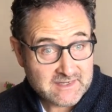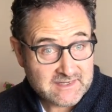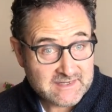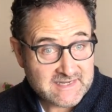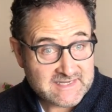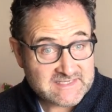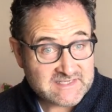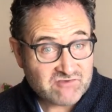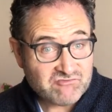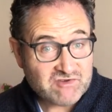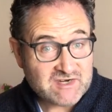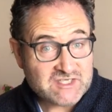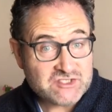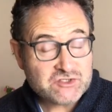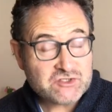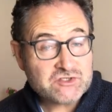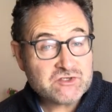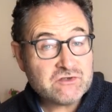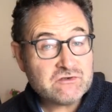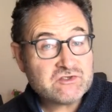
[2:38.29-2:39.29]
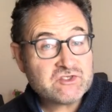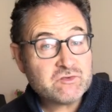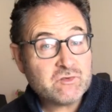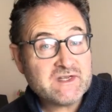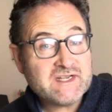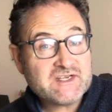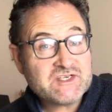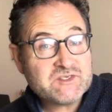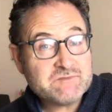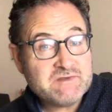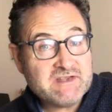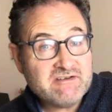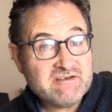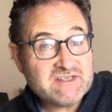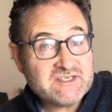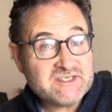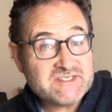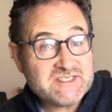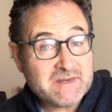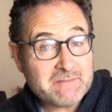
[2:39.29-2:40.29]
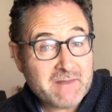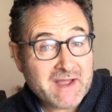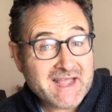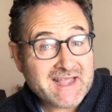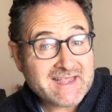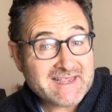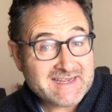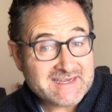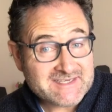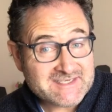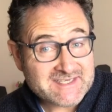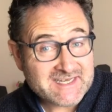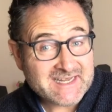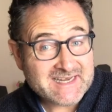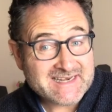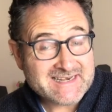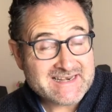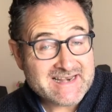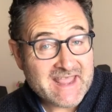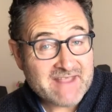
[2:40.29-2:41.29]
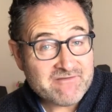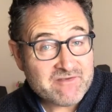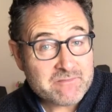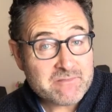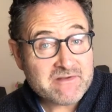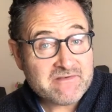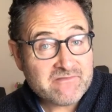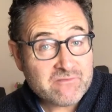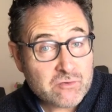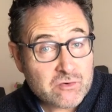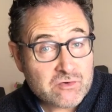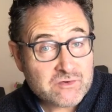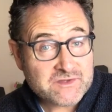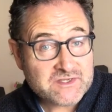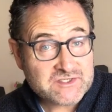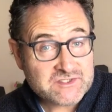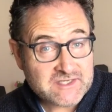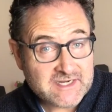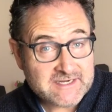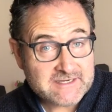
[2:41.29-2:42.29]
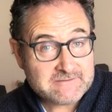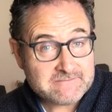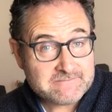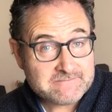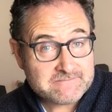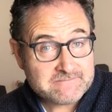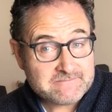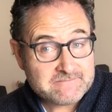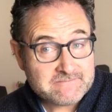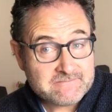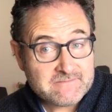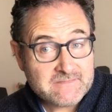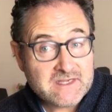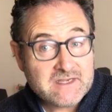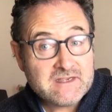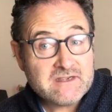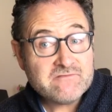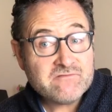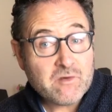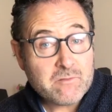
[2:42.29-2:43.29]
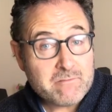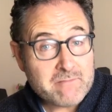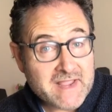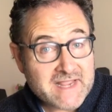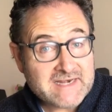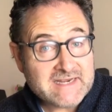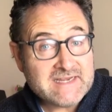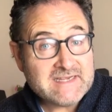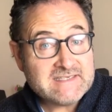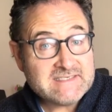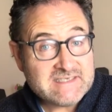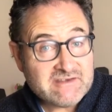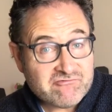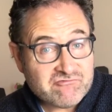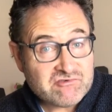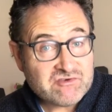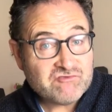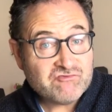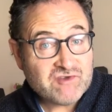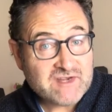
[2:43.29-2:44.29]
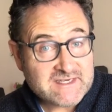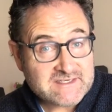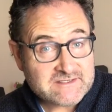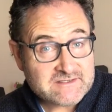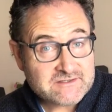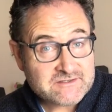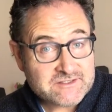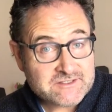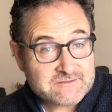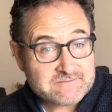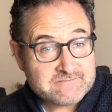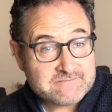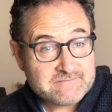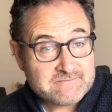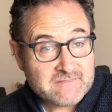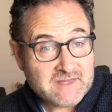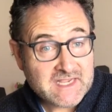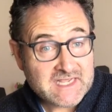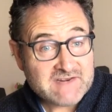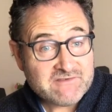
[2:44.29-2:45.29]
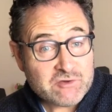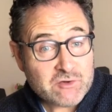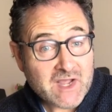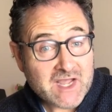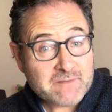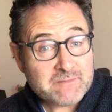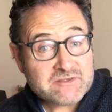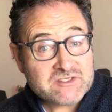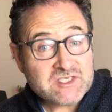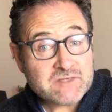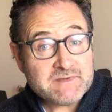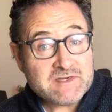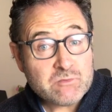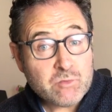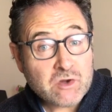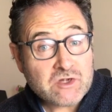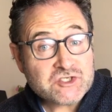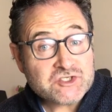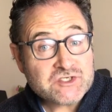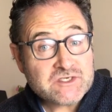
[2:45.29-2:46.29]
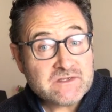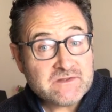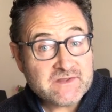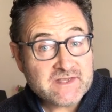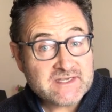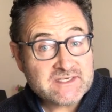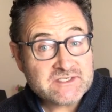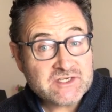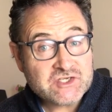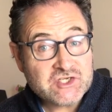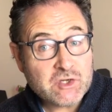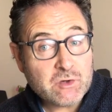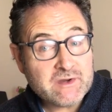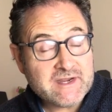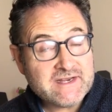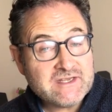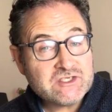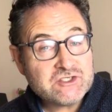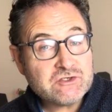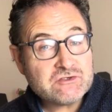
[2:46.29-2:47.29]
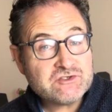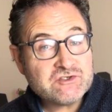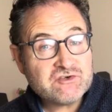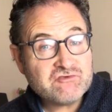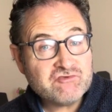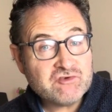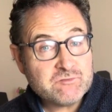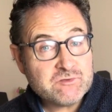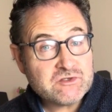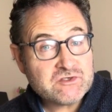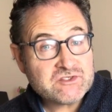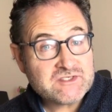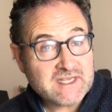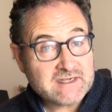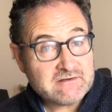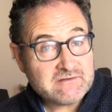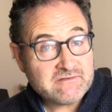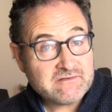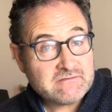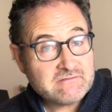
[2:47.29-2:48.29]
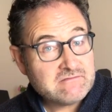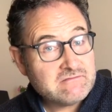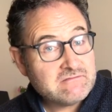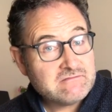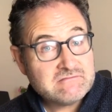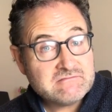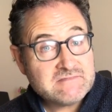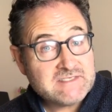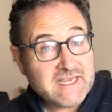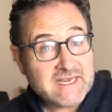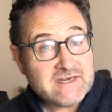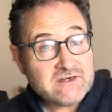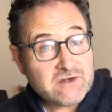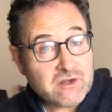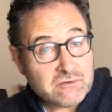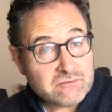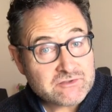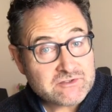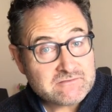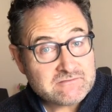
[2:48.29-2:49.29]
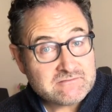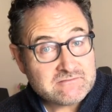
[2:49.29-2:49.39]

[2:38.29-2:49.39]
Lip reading: is that religious cults will experience demise like never before this year for many different reasons. And if you happen to be watching this and you're in such a group yourself, take note.